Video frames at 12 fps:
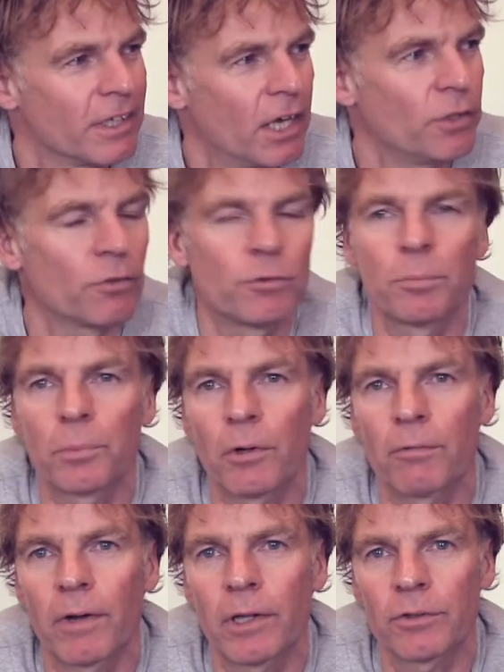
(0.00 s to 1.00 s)
and you have to
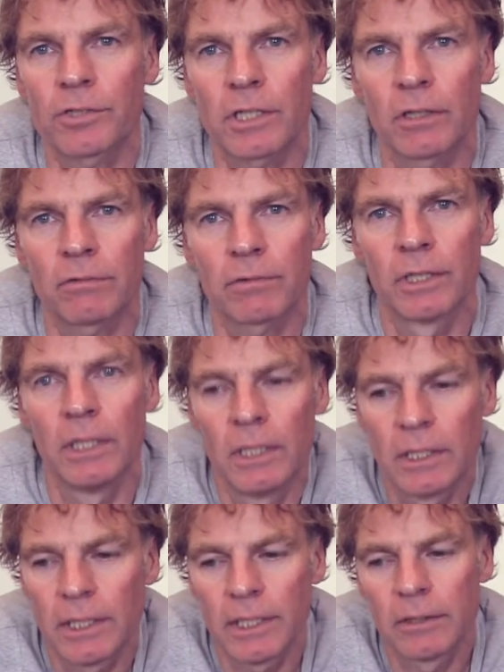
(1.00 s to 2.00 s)
profile yourself
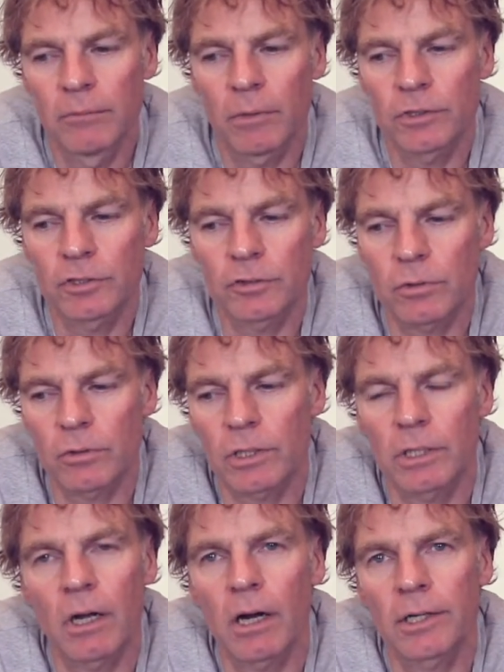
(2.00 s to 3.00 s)
in a much stronger
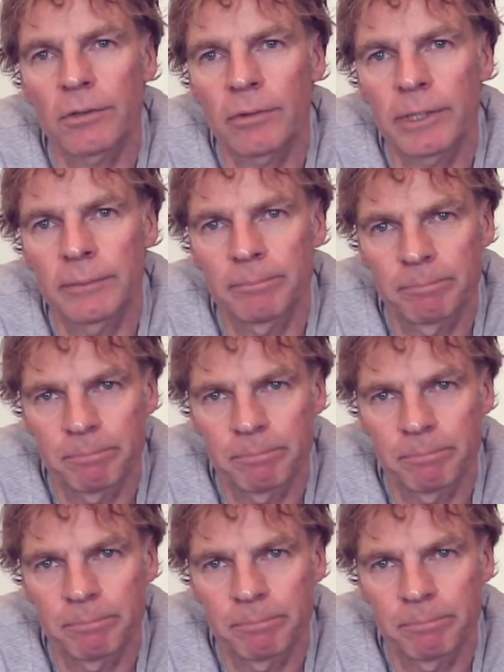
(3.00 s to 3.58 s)
and harder way.